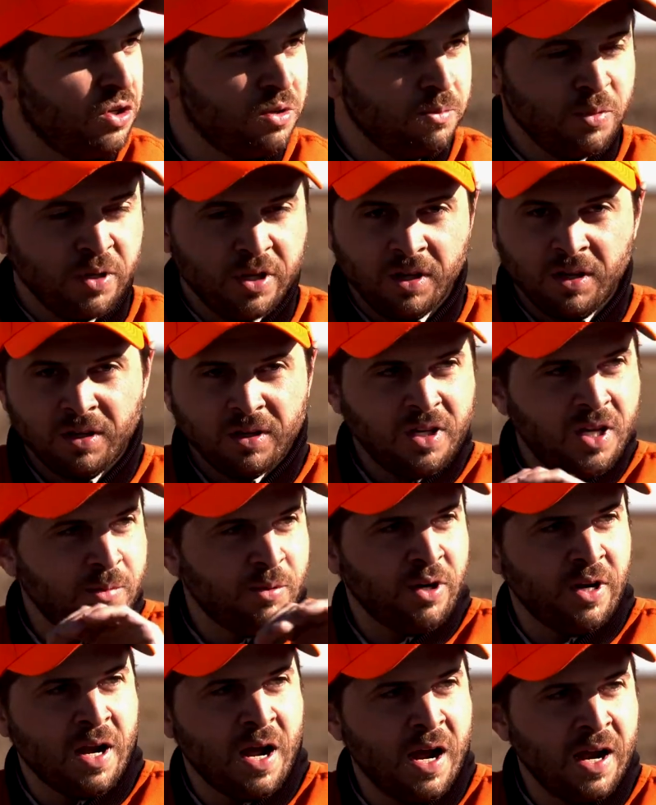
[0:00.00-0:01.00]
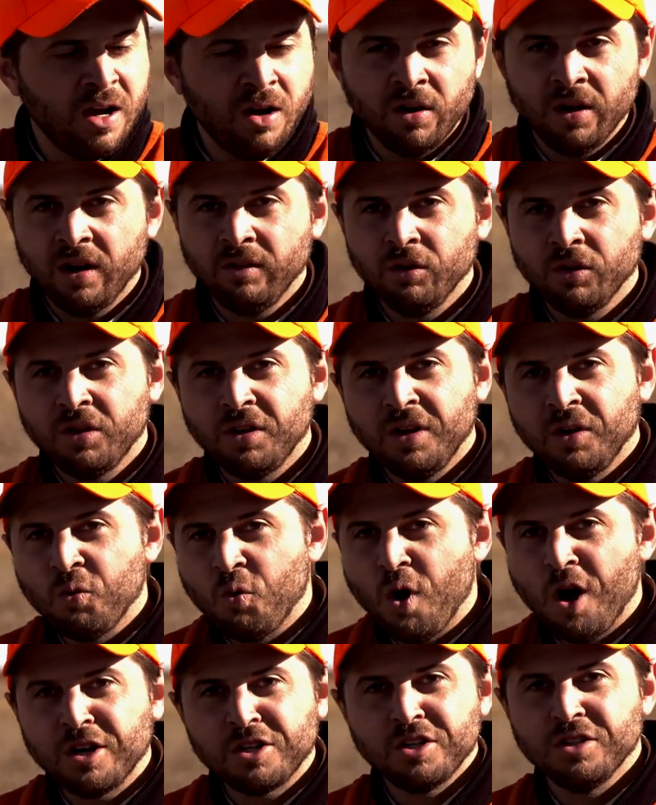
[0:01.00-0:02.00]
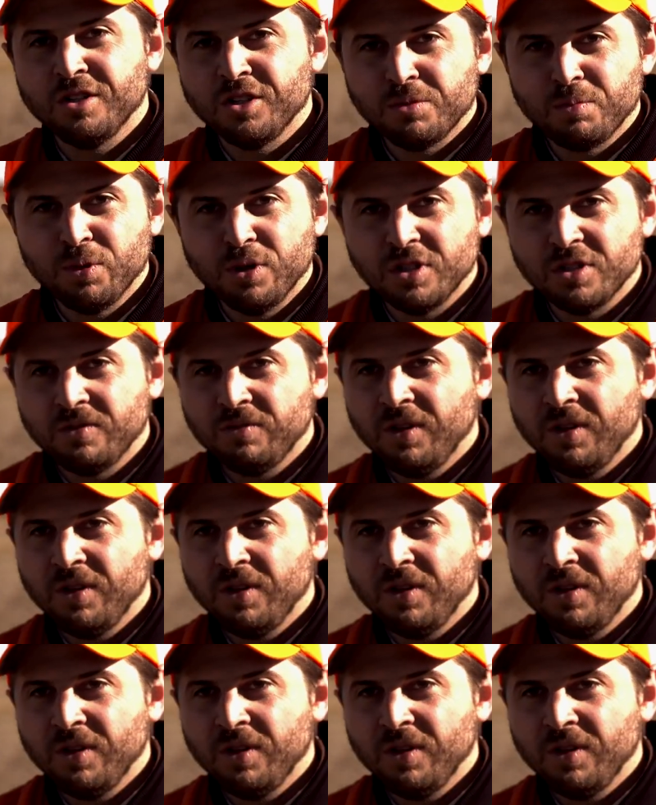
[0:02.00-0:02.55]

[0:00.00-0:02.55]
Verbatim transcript: you can be keeping an eye on everything, watching those birds